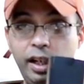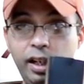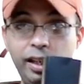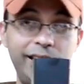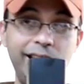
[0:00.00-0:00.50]

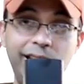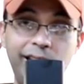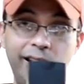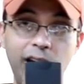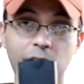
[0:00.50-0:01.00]
LED
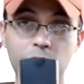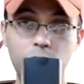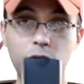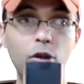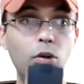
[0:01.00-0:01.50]
indicators
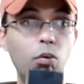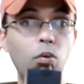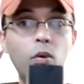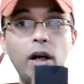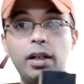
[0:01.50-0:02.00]
to know
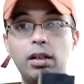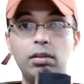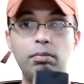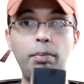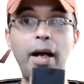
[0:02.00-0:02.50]
what
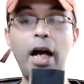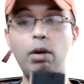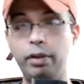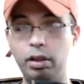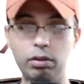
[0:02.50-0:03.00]

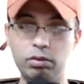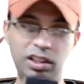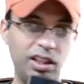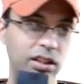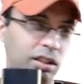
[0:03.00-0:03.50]
power you're
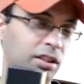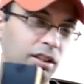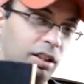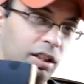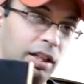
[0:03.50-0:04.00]
using. It's
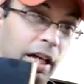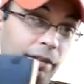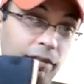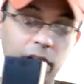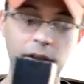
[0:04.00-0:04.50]
not
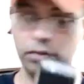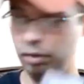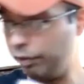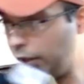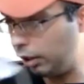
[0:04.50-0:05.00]
very
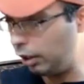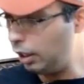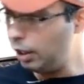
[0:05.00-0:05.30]
user-friendly.